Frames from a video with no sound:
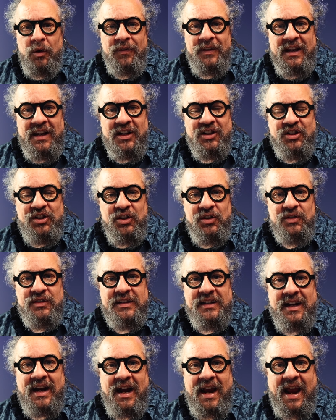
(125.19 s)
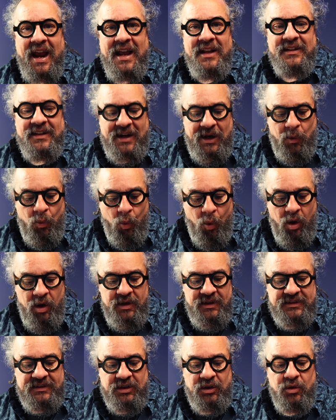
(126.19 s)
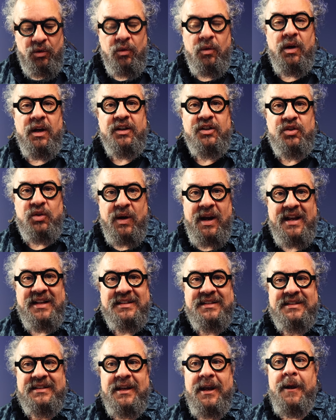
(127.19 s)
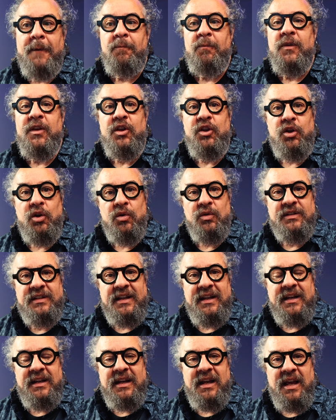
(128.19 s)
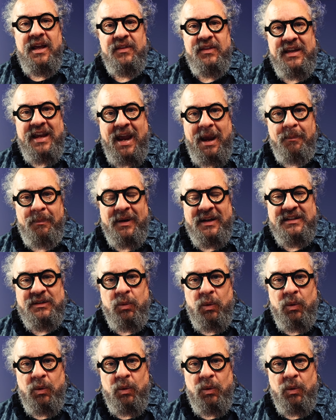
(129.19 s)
of the issues that I had that I wanted to address using the Ampex